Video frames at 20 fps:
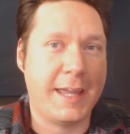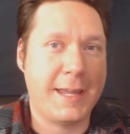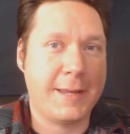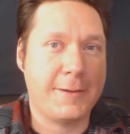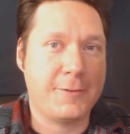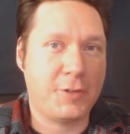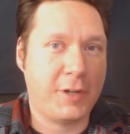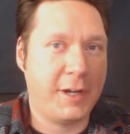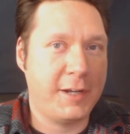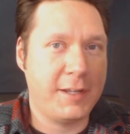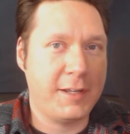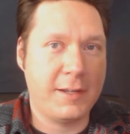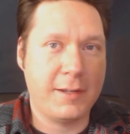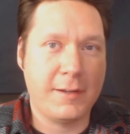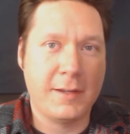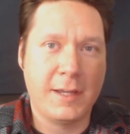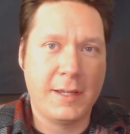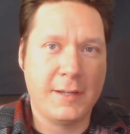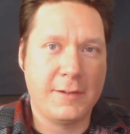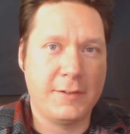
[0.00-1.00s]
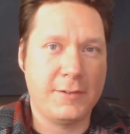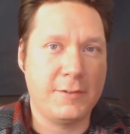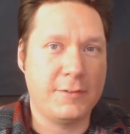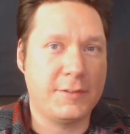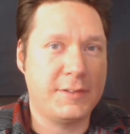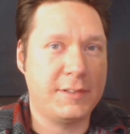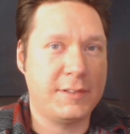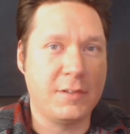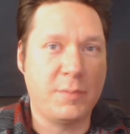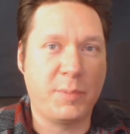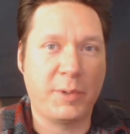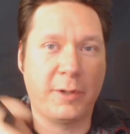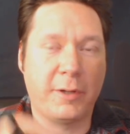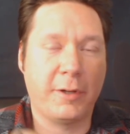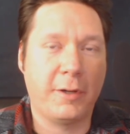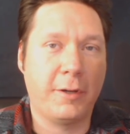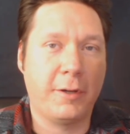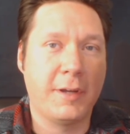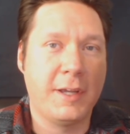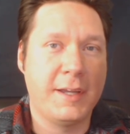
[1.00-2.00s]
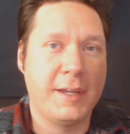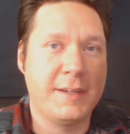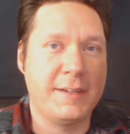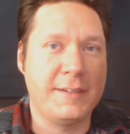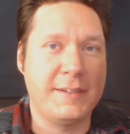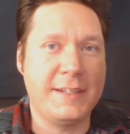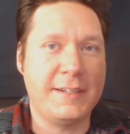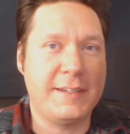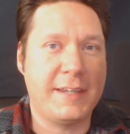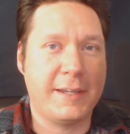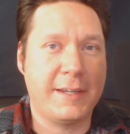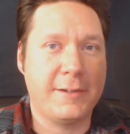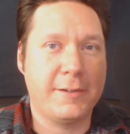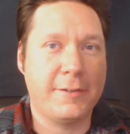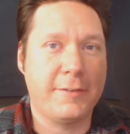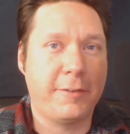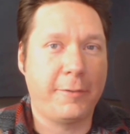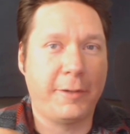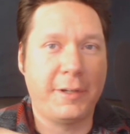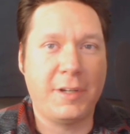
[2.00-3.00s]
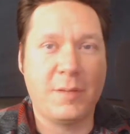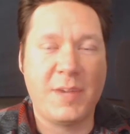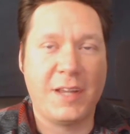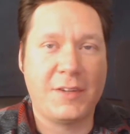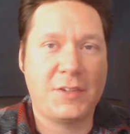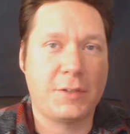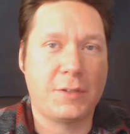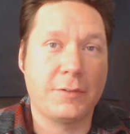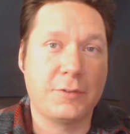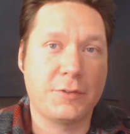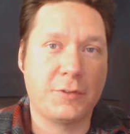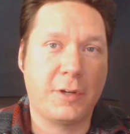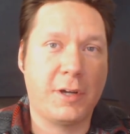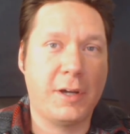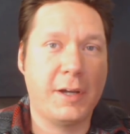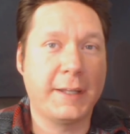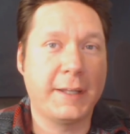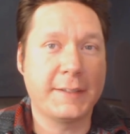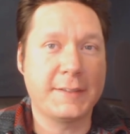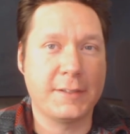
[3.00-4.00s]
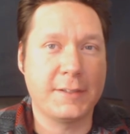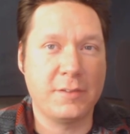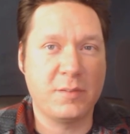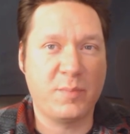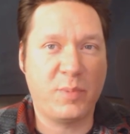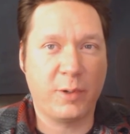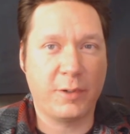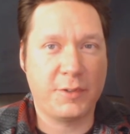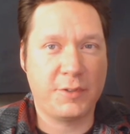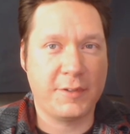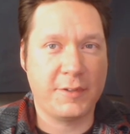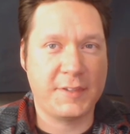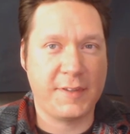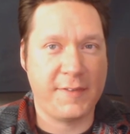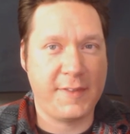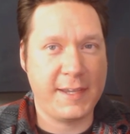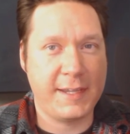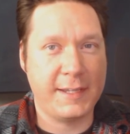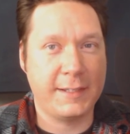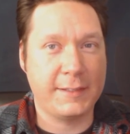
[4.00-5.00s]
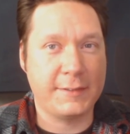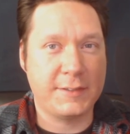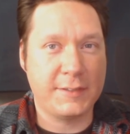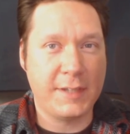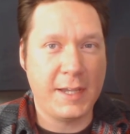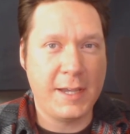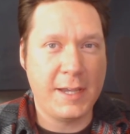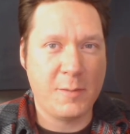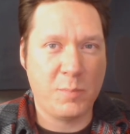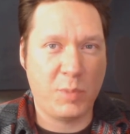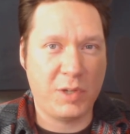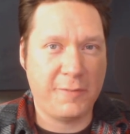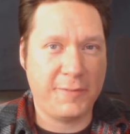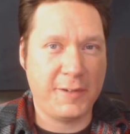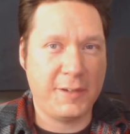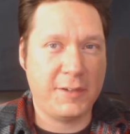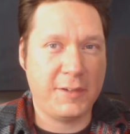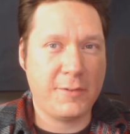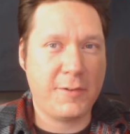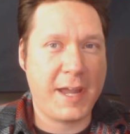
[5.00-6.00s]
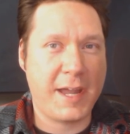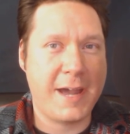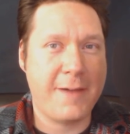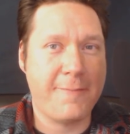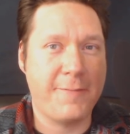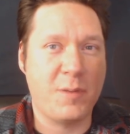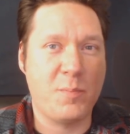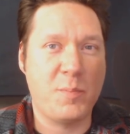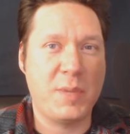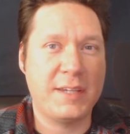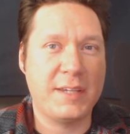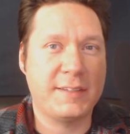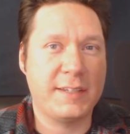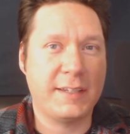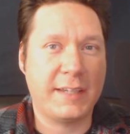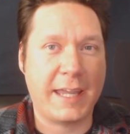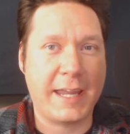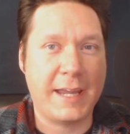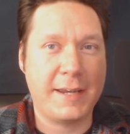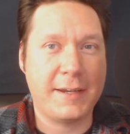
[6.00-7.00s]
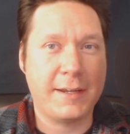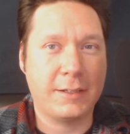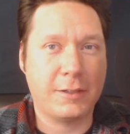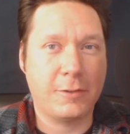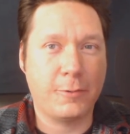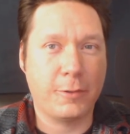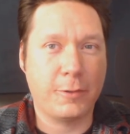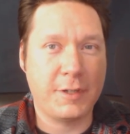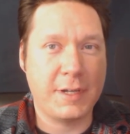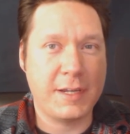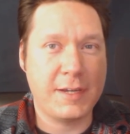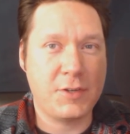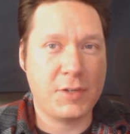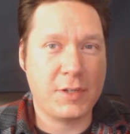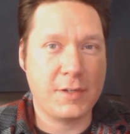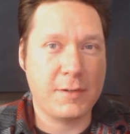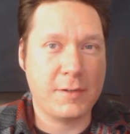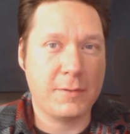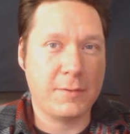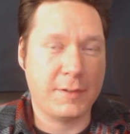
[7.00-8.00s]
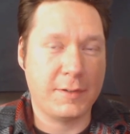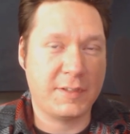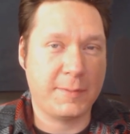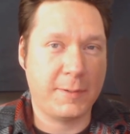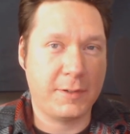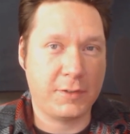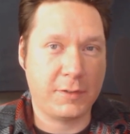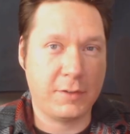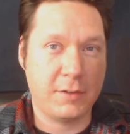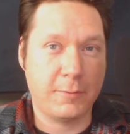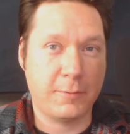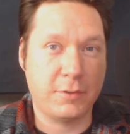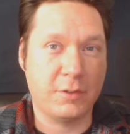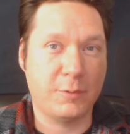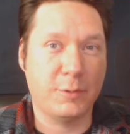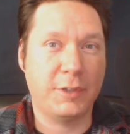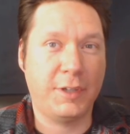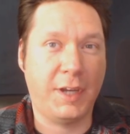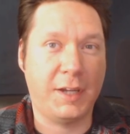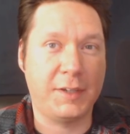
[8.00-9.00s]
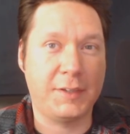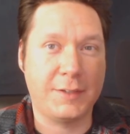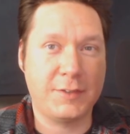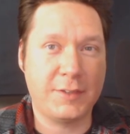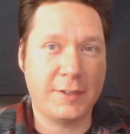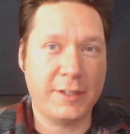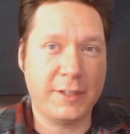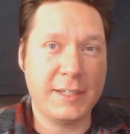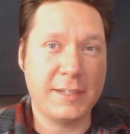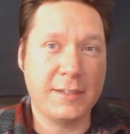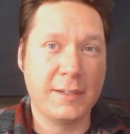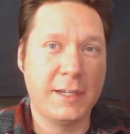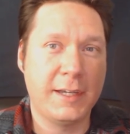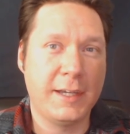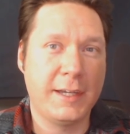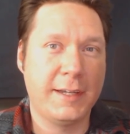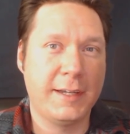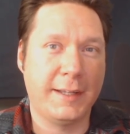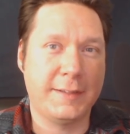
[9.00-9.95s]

and try to do super detailed three-dimensional drawings and do portraits and things. But if you don't have the basic hand-eye coordination, especially when you're working digitally,